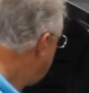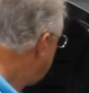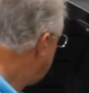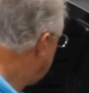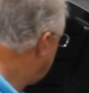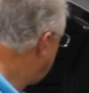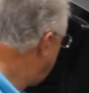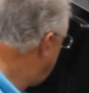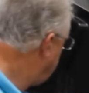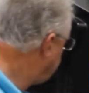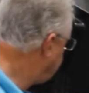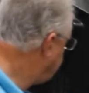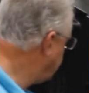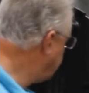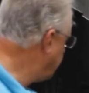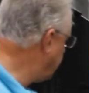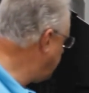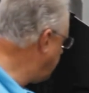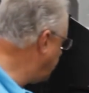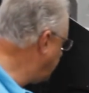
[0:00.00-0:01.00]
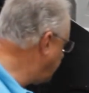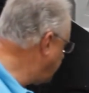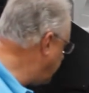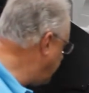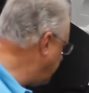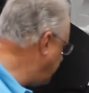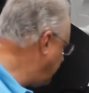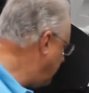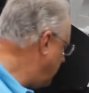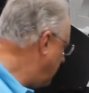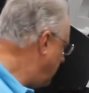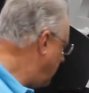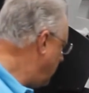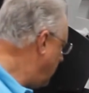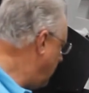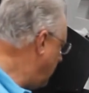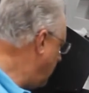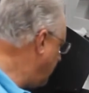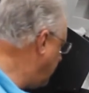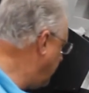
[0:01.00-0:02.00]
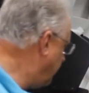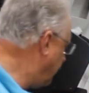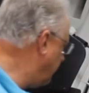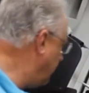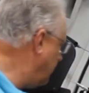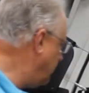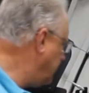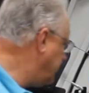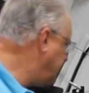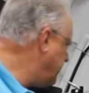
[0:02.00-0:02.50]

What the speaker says: You'll also notice that all your fluid